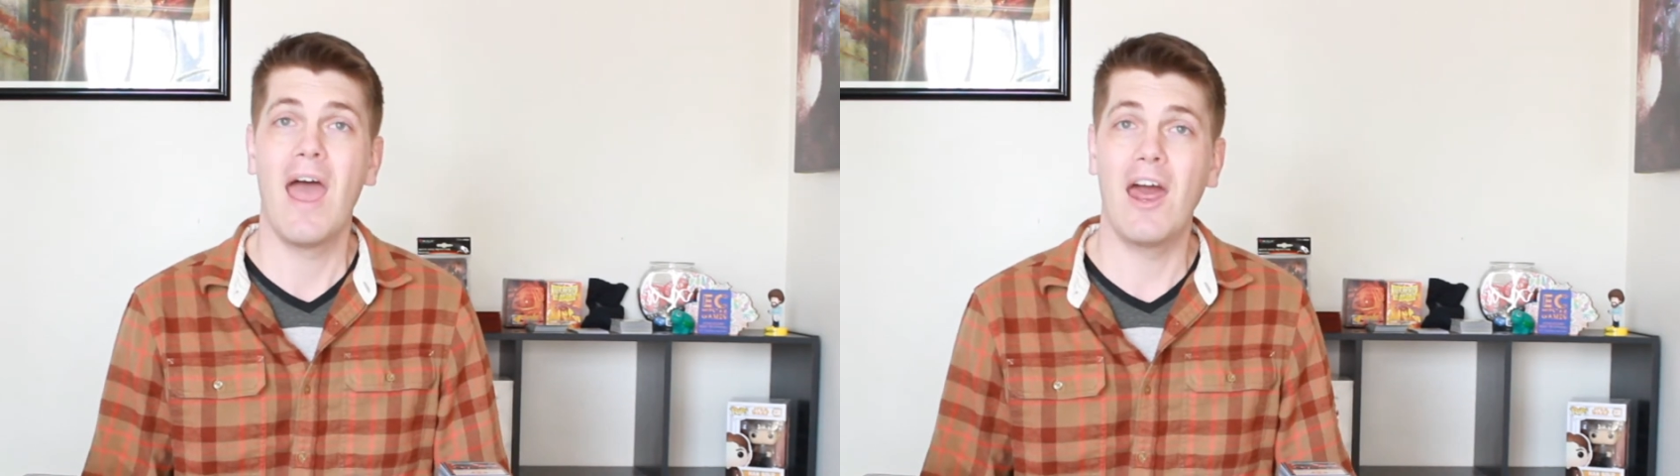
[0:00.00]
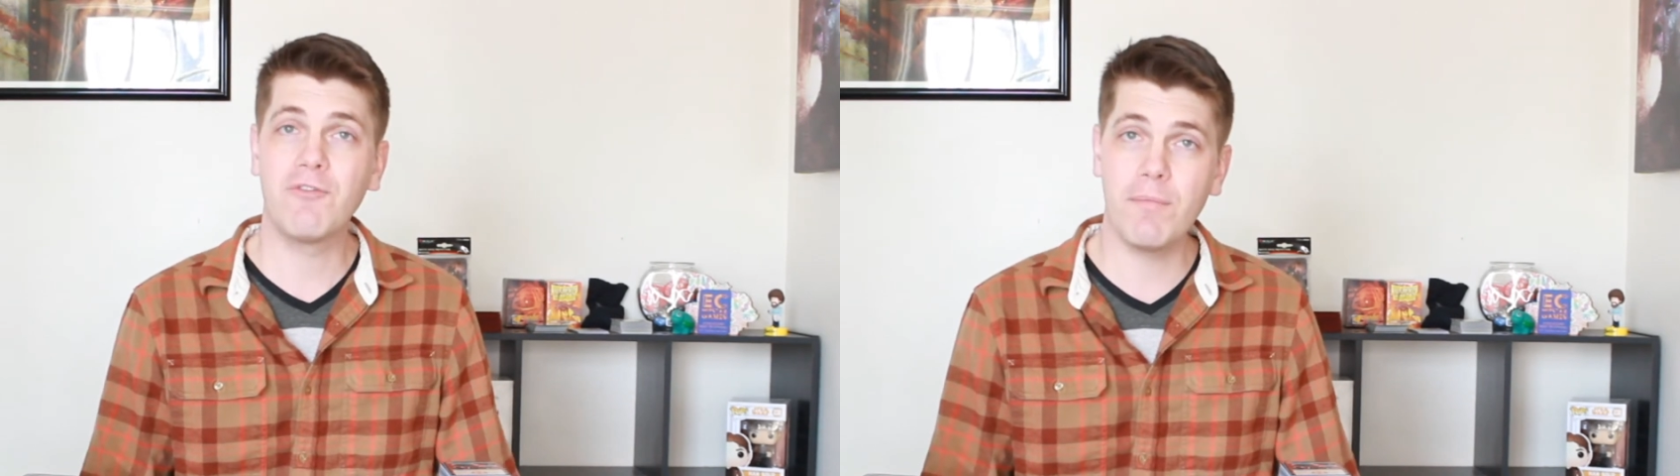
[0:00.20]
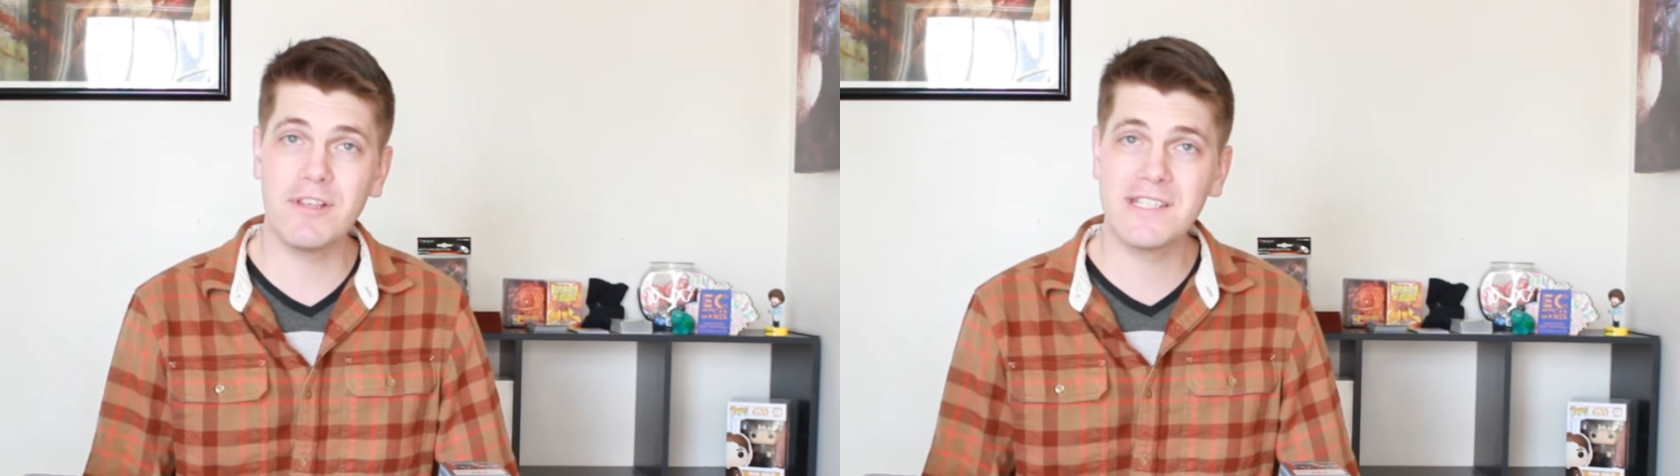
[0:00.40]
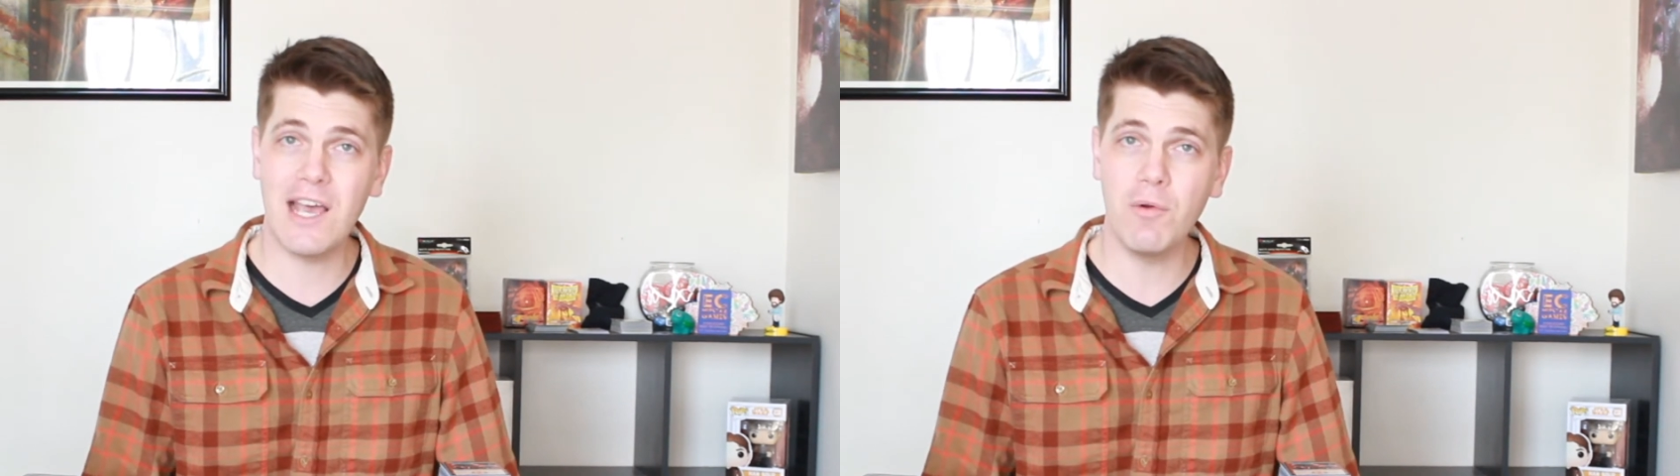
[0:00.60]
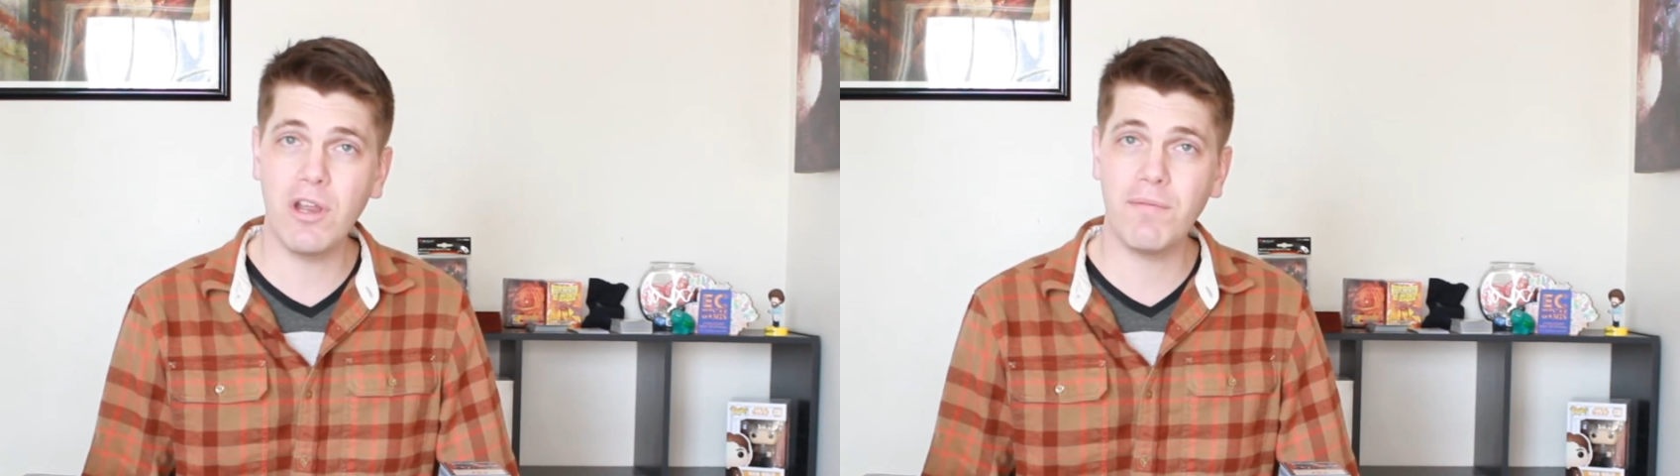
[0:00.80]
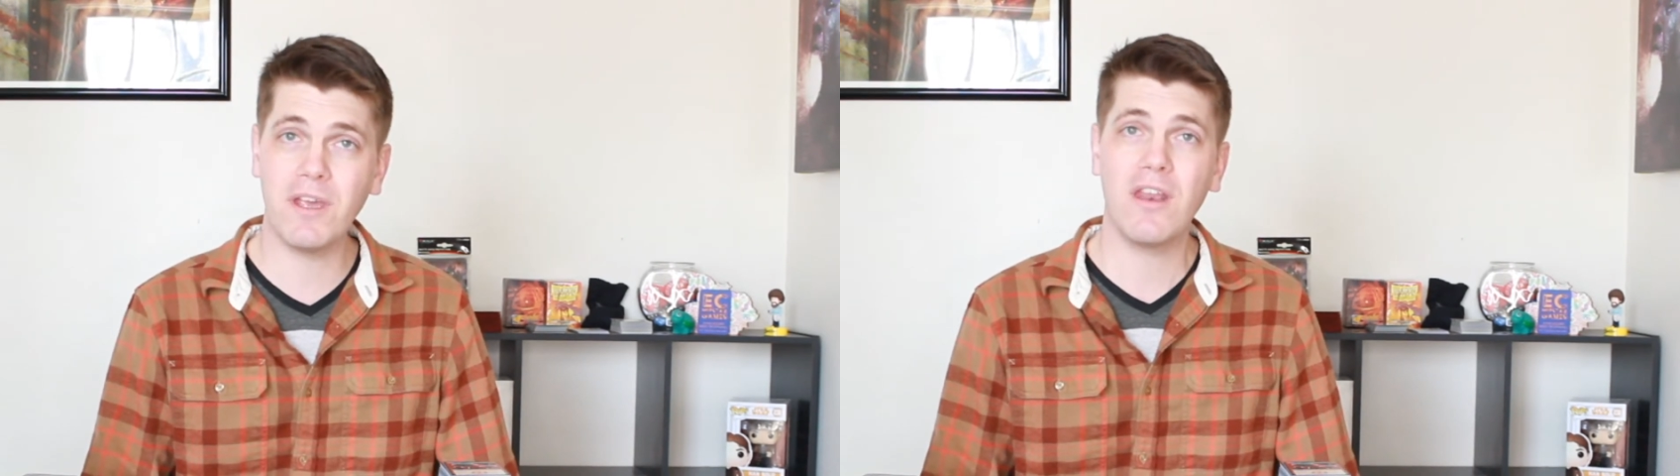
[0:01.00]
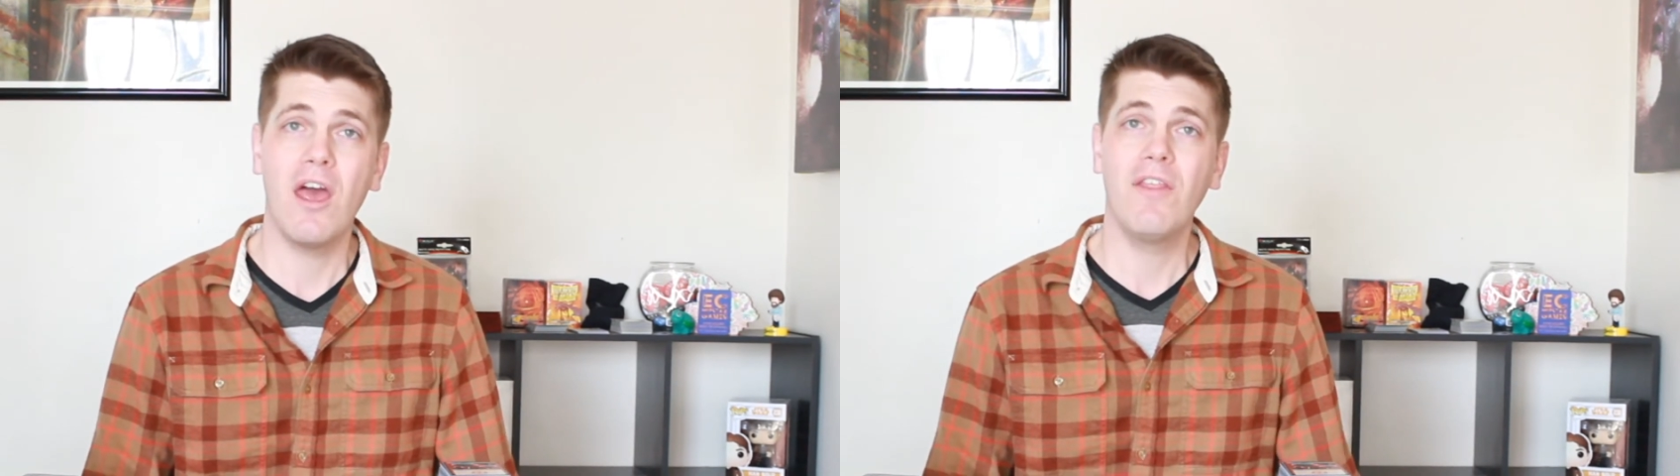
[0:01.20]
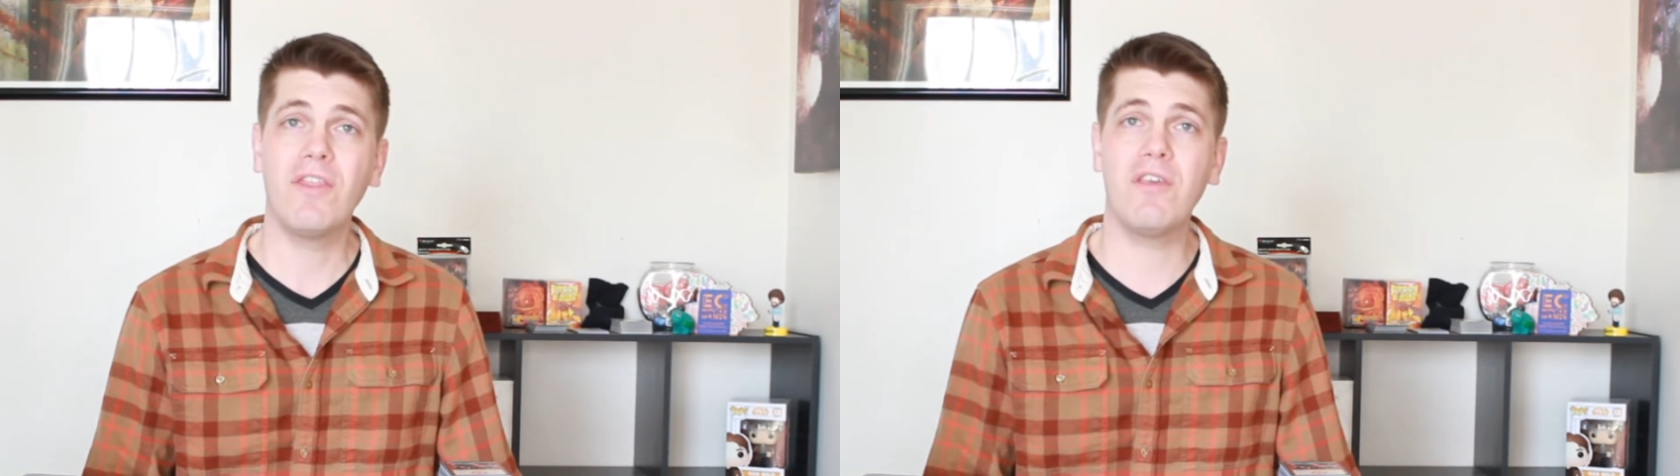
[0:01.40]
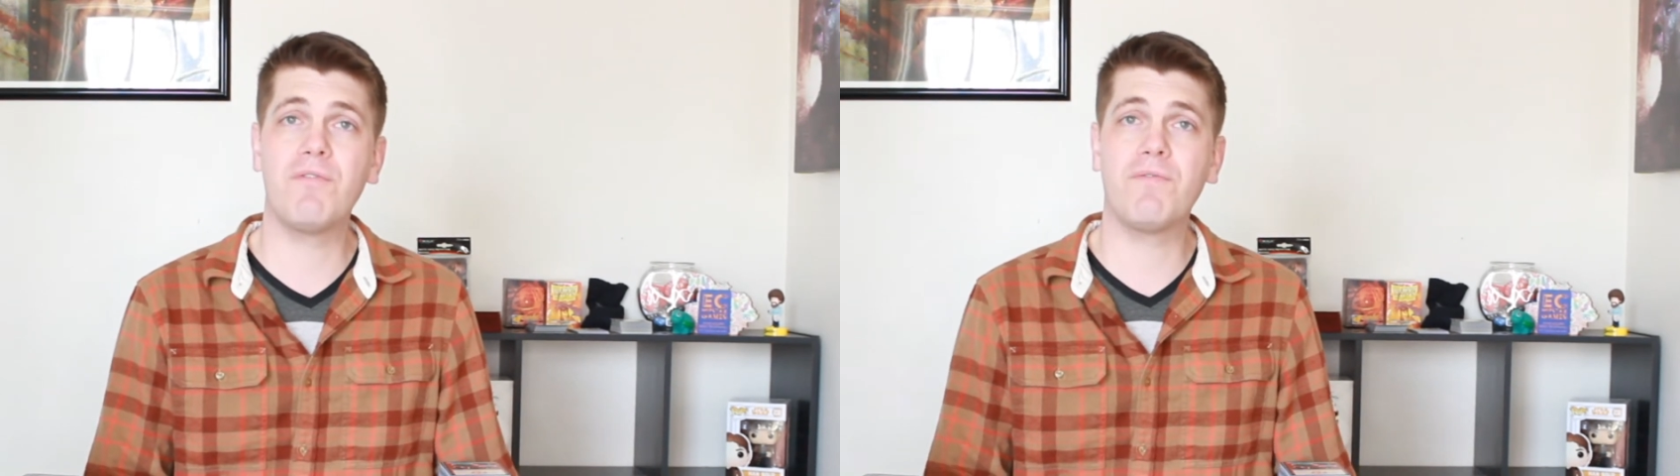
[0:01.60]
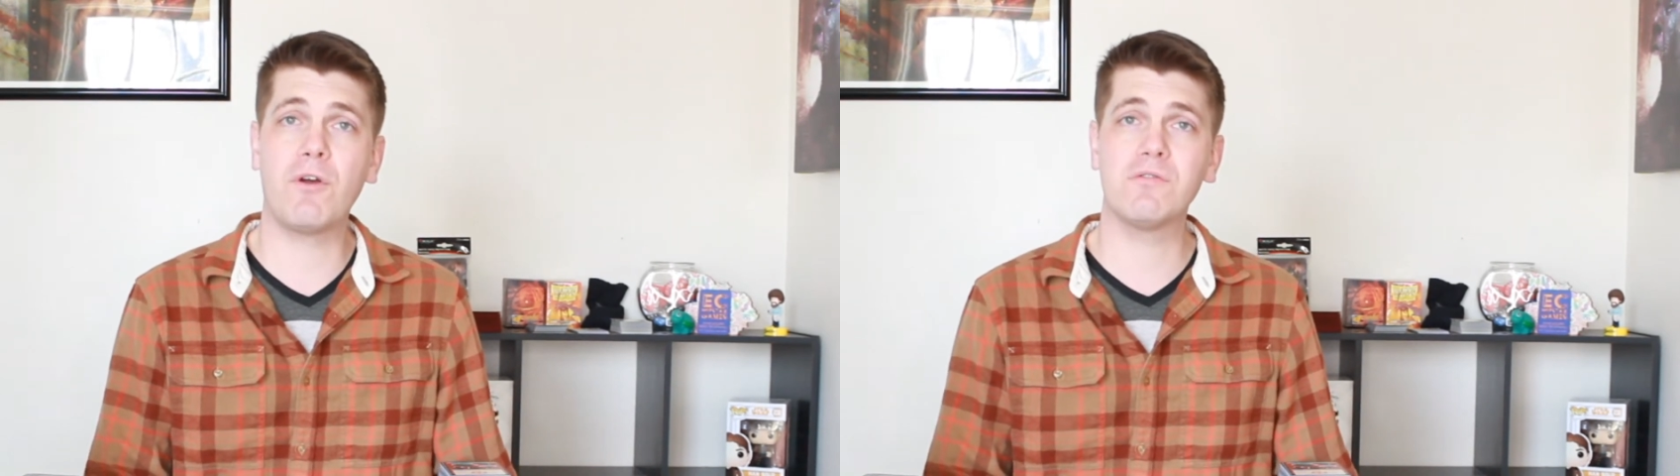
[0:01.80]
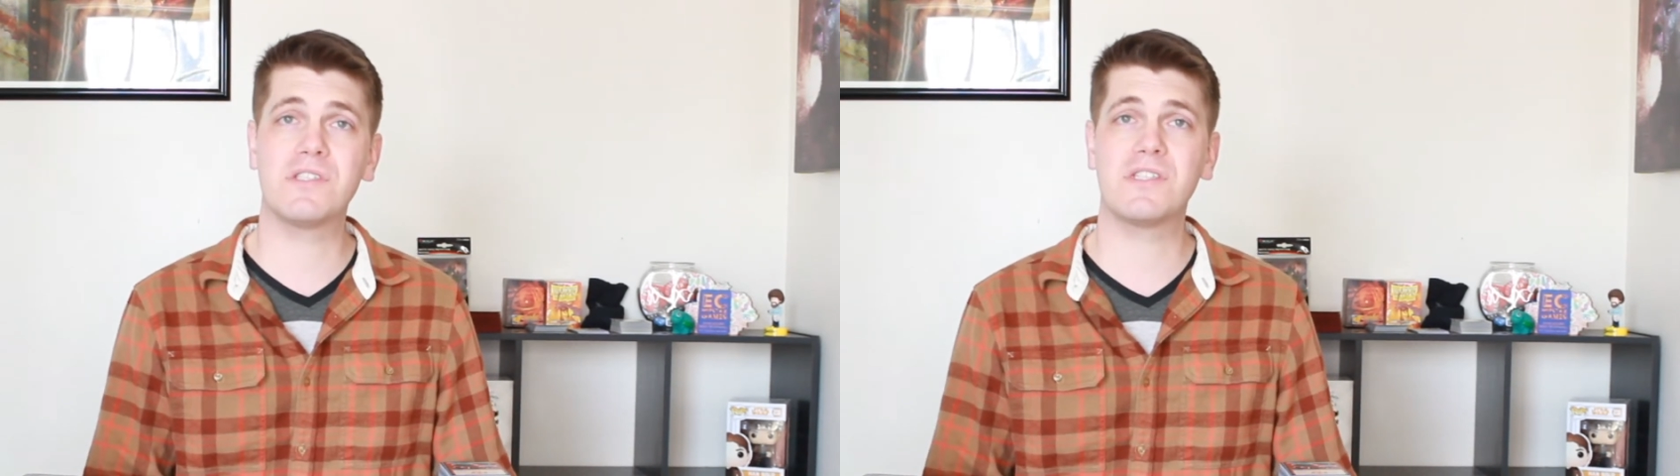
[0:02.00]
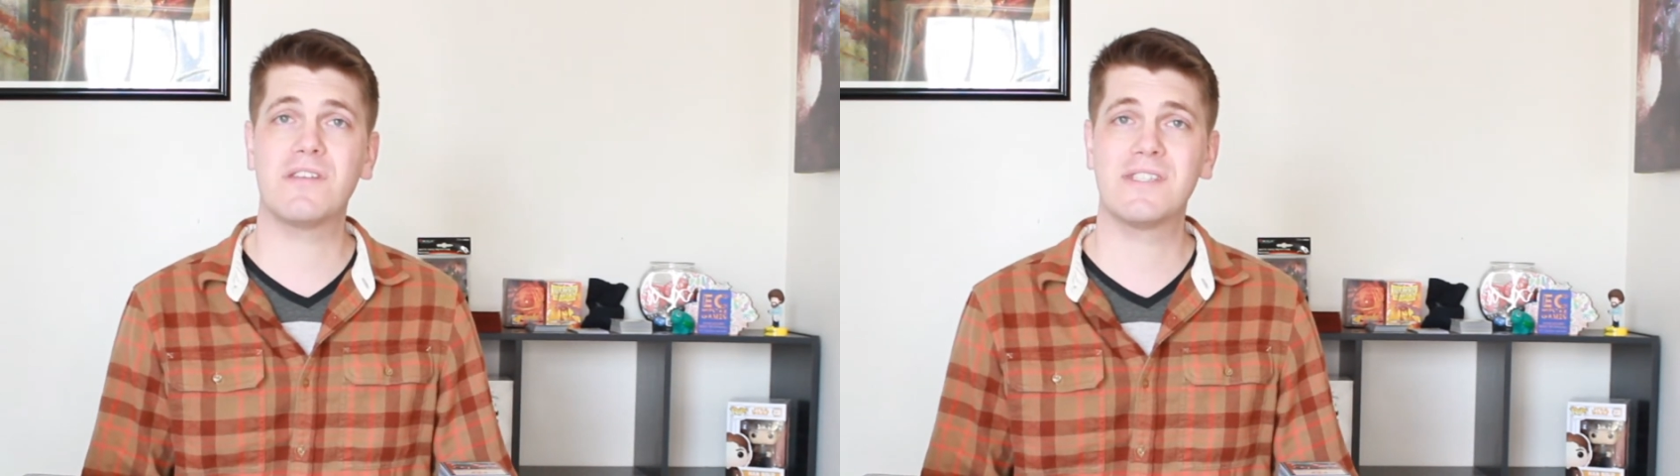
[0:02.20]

and from the sound of it, the first